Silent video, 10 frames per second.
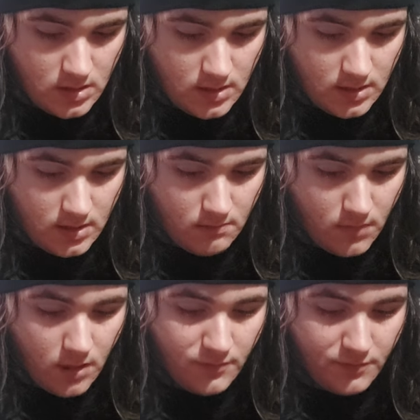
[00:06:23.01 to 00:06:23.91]
Uh, um,
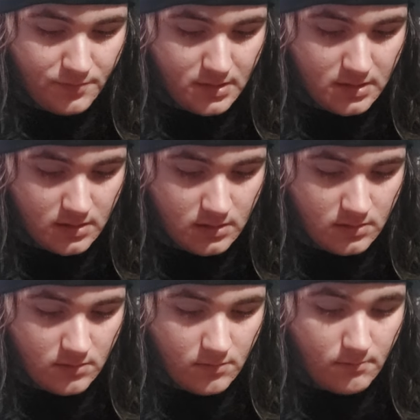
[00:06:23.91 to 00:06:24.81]
my will be the
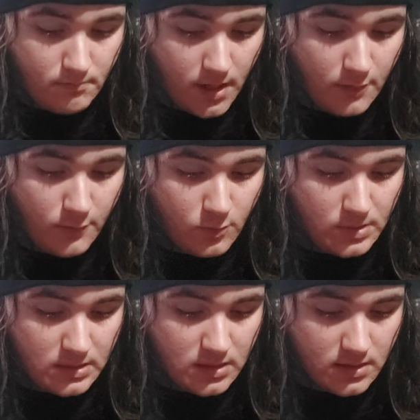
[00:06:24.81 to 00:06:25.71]
my will
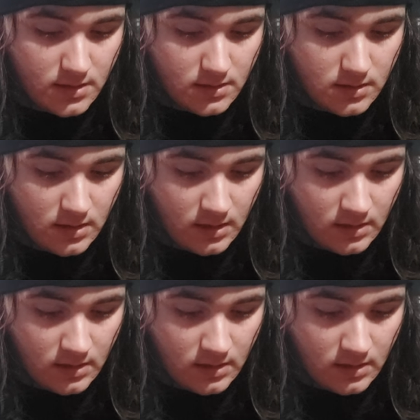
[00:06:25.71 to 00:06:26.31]
be done.